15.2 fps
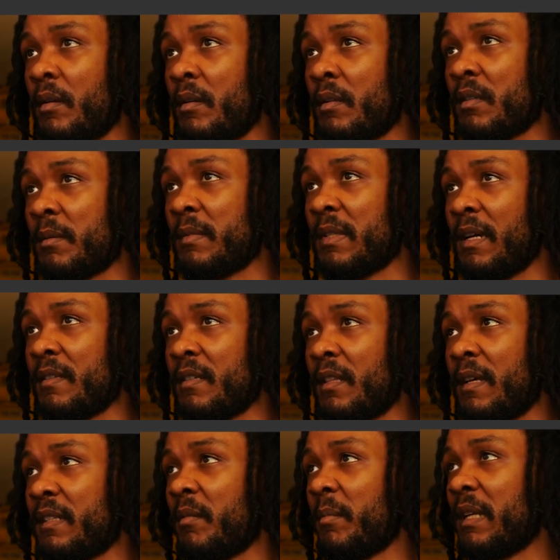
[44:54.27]
Sometimes I
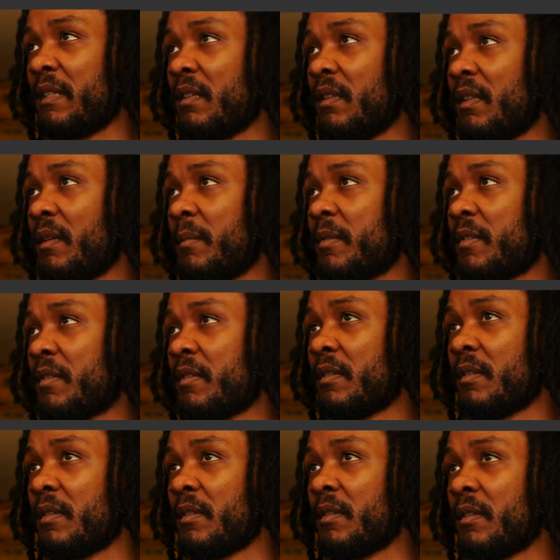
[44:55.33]
like to make the lips
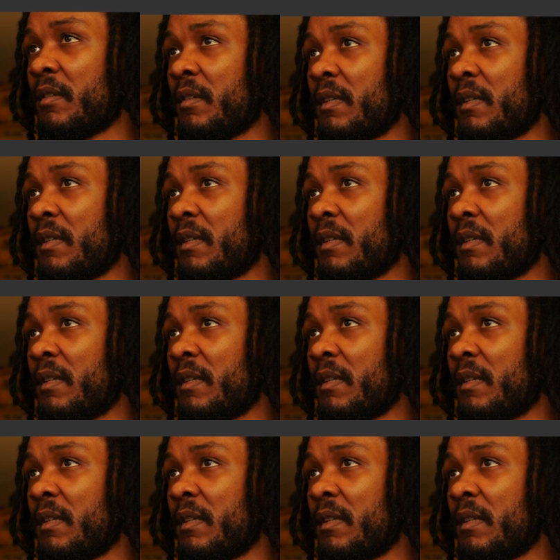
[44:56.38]
a